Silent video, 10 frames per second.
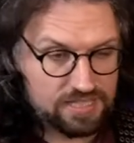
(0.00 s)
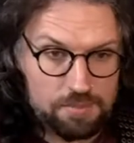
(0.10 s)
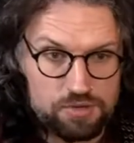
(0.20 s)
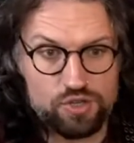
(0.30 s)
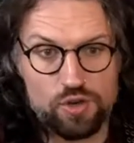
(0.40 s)

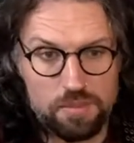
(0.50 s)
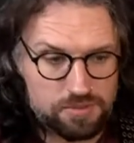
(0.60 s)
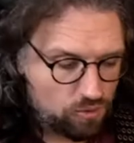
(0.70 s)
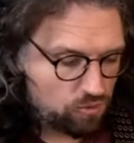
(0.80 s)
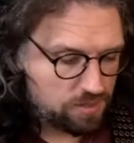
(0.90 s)
Let me show you what
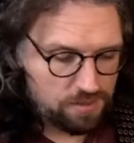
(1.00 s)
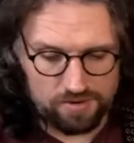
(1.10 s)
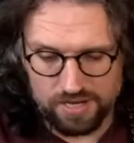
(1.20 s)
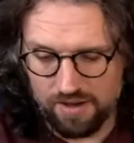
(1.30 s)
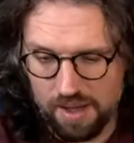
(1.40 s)
I'm talking
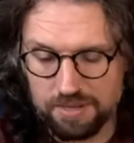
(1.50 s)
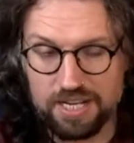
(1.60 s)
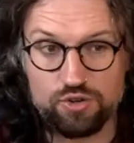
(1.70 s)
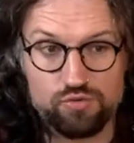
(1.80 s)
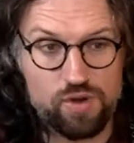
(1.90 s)
about. Now, I'm
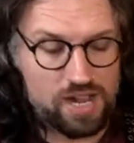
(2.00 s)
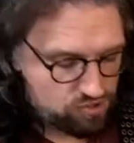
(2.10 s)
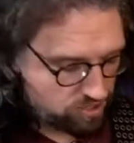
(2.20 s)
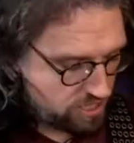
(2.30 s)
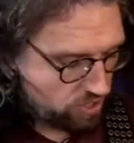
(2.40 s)
going to
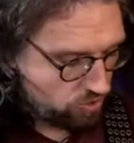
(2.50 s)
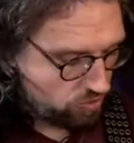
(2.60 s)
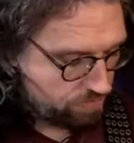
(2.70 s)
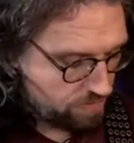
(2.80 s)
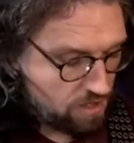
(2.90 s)
gradually
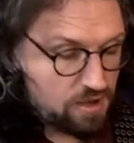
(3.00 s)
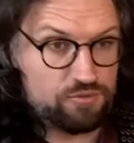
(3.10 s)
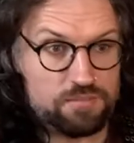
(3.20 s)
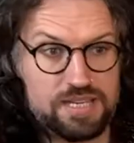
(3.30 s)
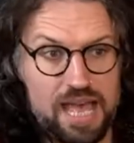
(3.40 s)
go
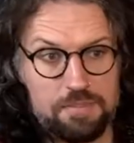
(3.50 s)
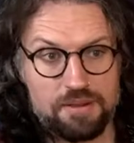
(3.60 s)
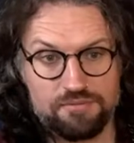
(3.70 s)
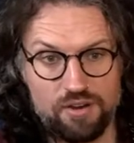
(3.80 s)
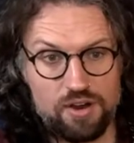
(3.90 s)
from
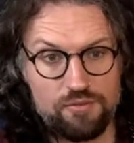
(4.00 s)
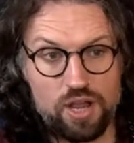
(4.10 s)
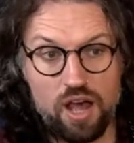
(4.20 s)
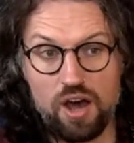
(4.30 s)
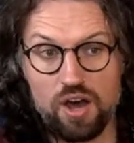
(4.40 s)
tapping very,
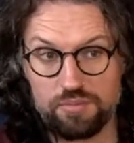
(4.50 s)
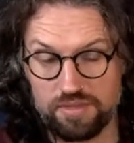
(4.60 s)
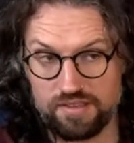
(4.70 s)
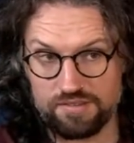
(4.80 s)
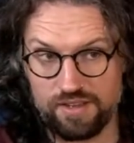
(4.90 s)
very hard
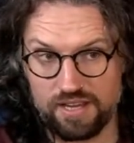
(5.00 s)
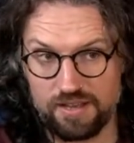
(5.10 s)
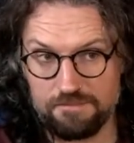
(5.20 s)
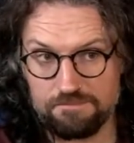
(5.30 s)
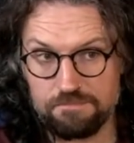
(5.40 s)
with this
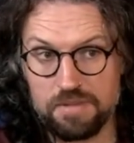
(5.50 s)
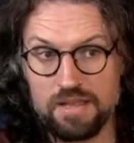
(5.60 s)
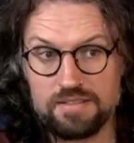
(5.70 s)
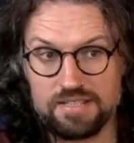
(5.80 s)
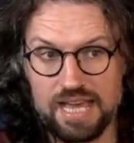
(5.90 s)
finger
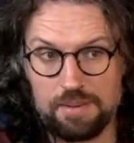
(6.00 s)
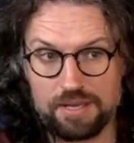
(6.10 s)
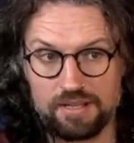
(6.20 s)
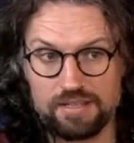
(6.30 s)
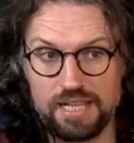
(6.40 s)
to
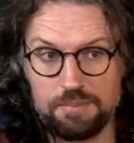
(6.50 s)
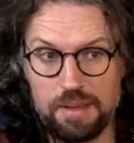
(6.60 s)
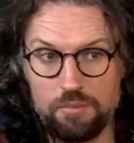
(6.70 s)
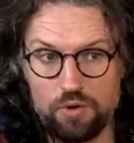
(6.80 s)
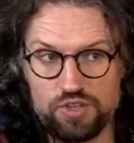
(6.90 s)
tapping a little
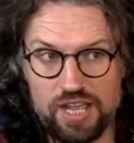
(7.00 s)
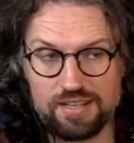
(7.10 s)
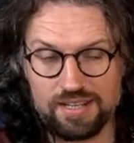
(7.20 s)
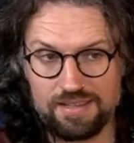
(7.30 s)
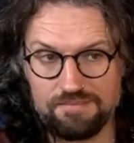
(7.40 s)
bit more
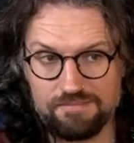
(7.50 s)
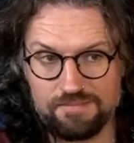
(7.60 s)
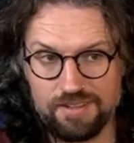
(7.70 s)
gently,